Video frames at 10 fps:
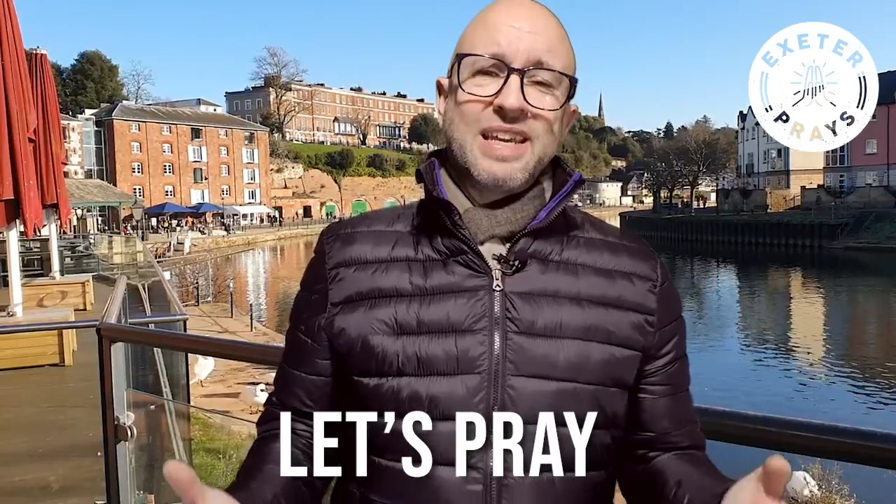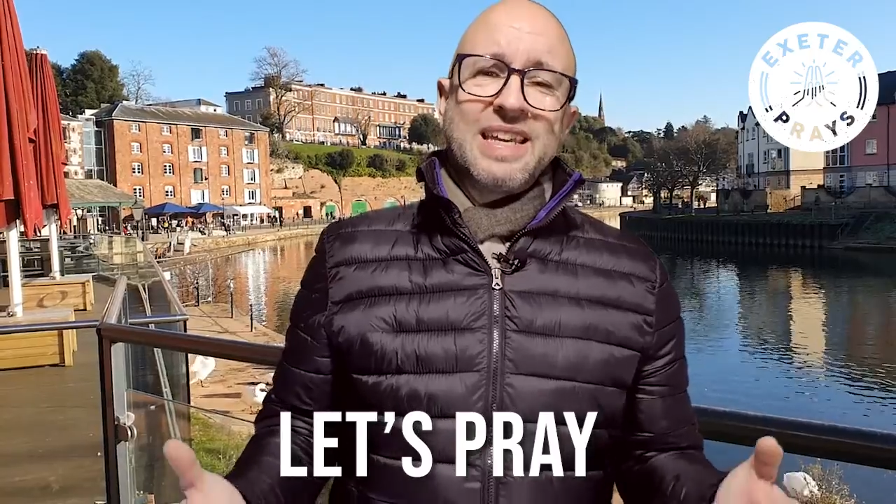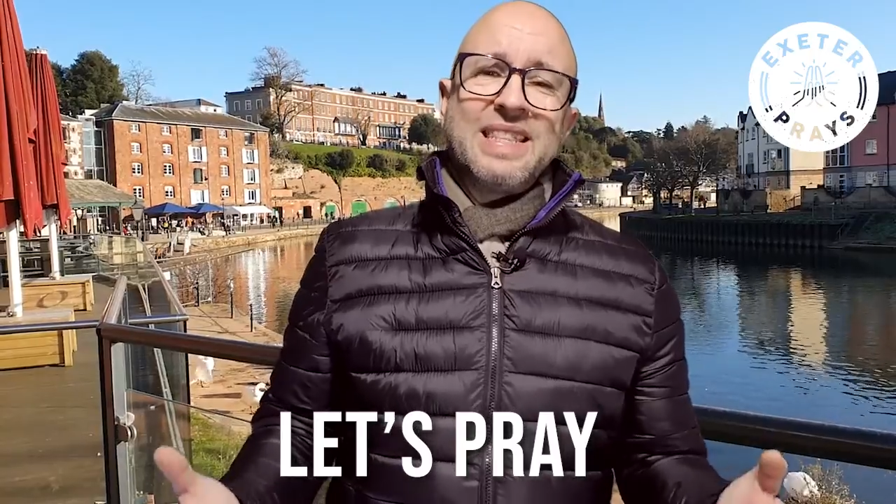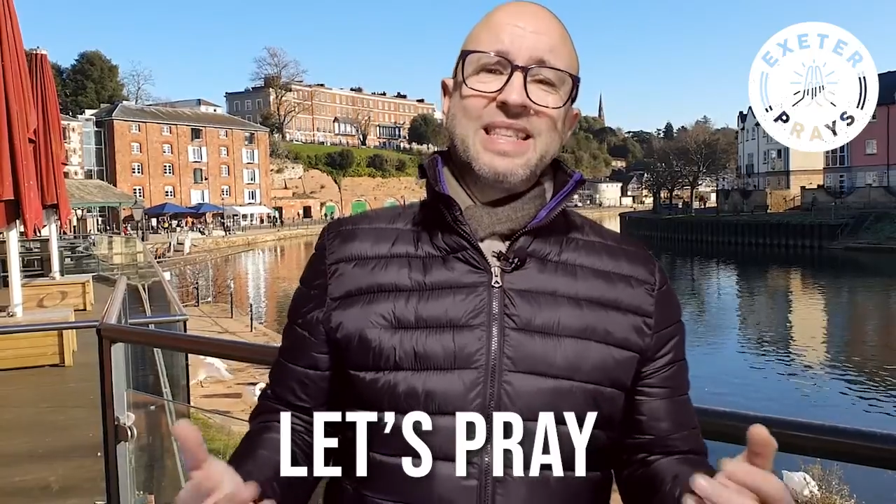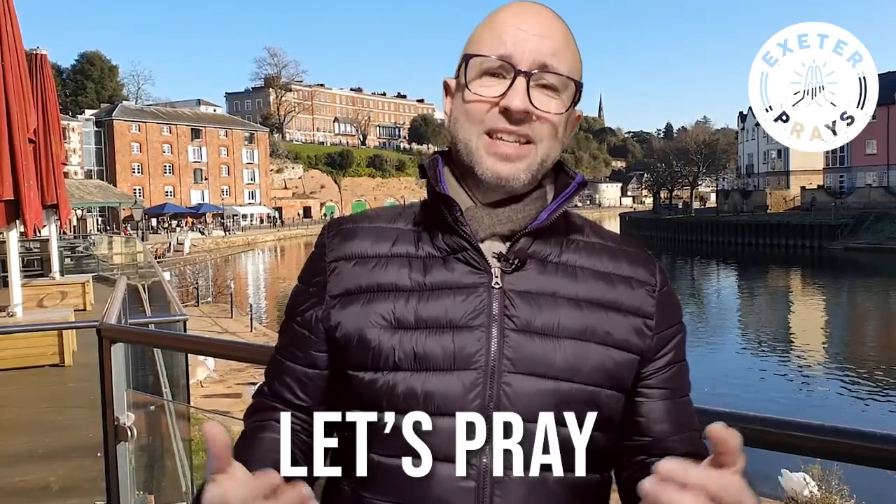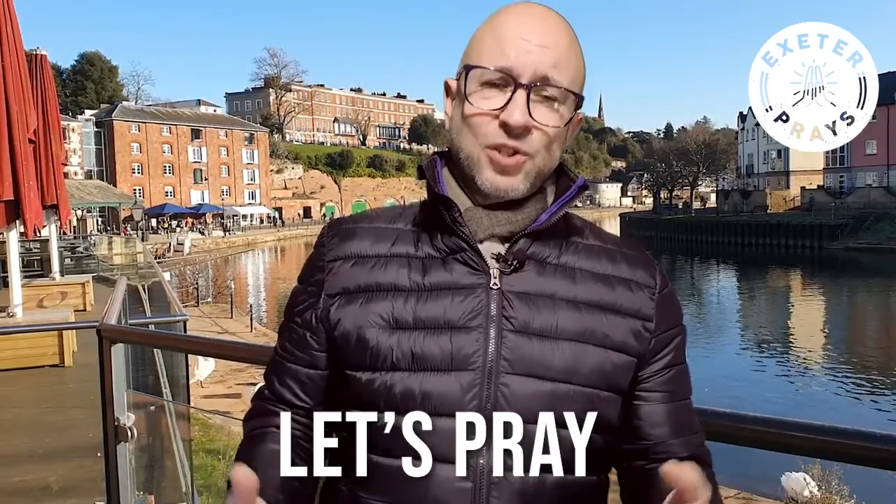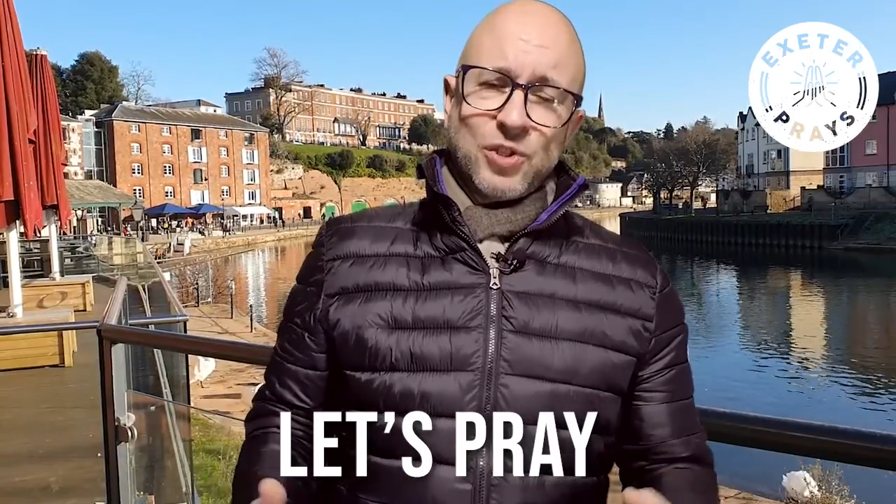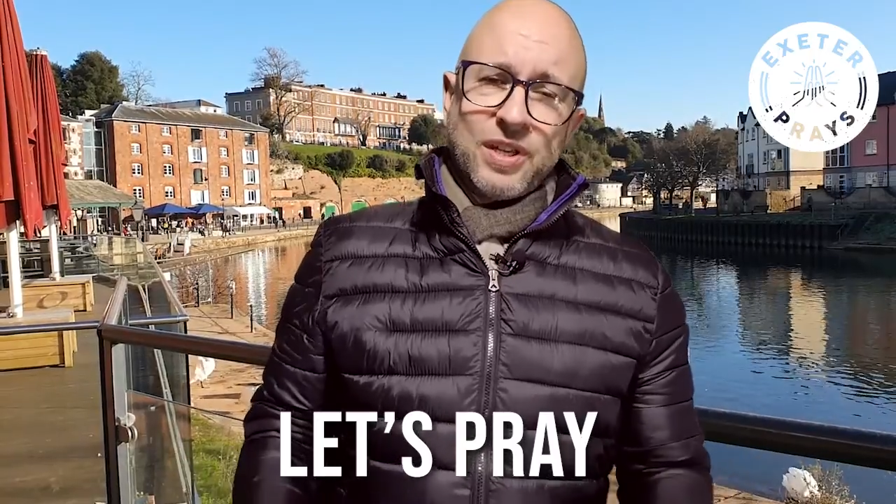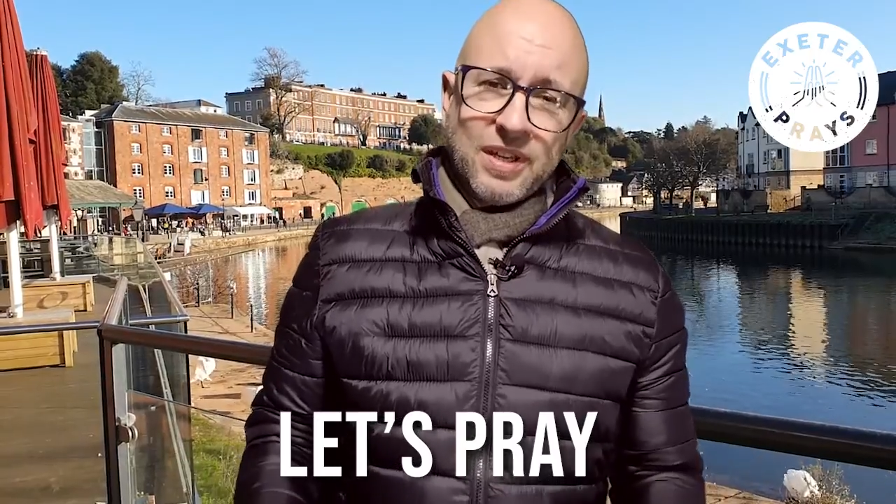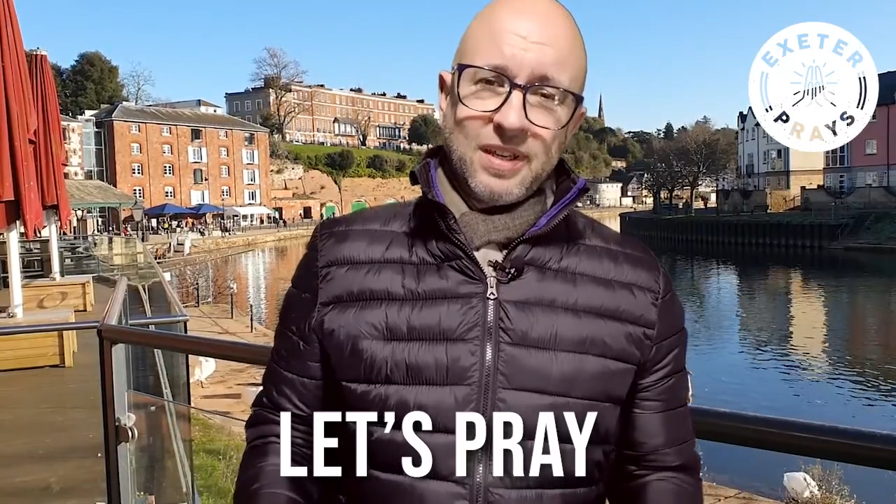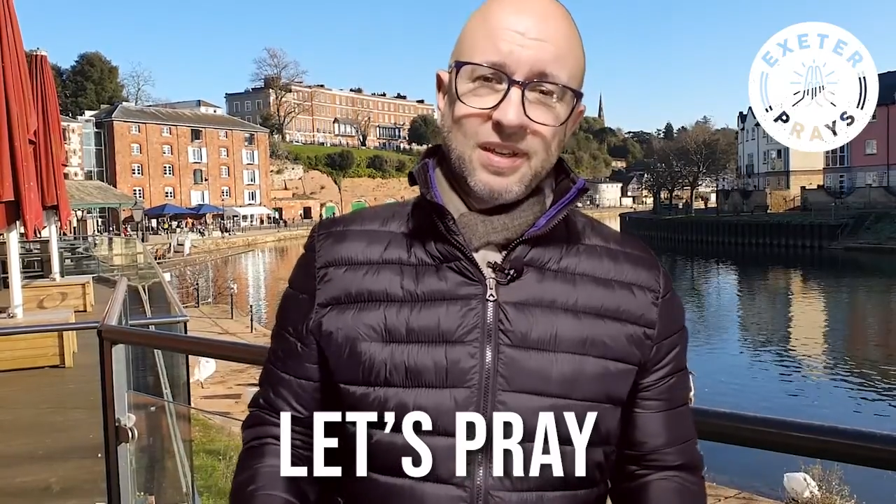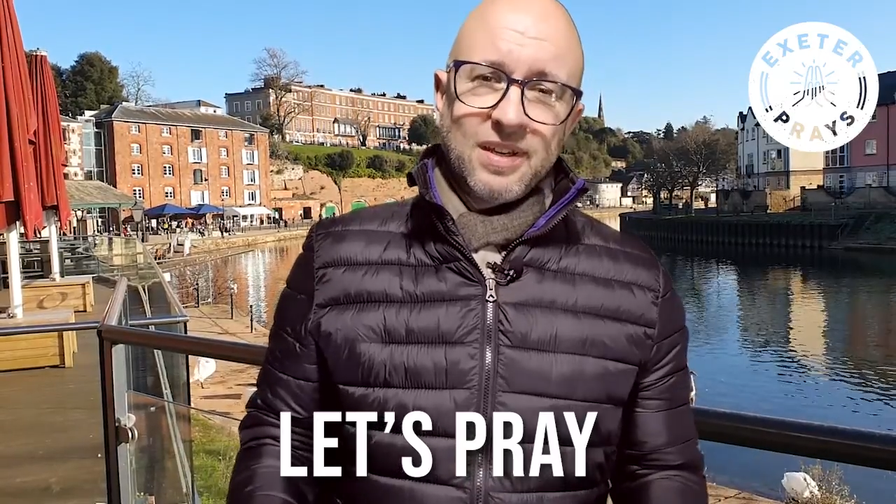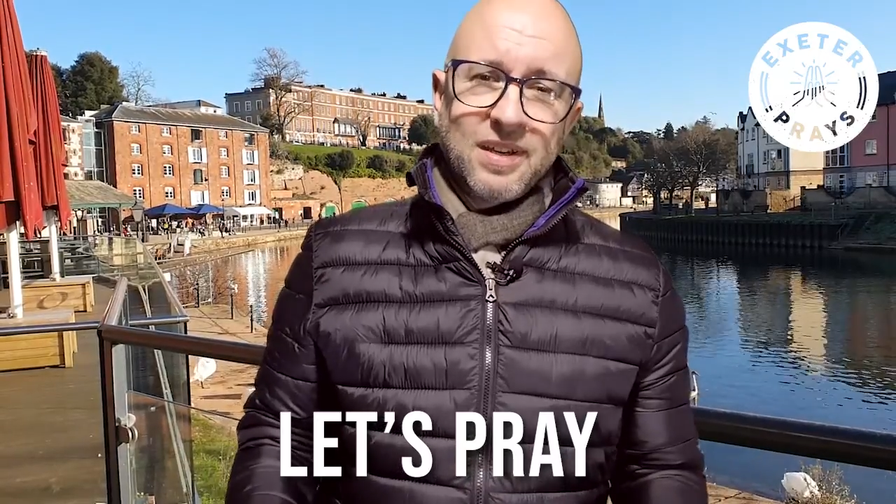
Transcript: in this city.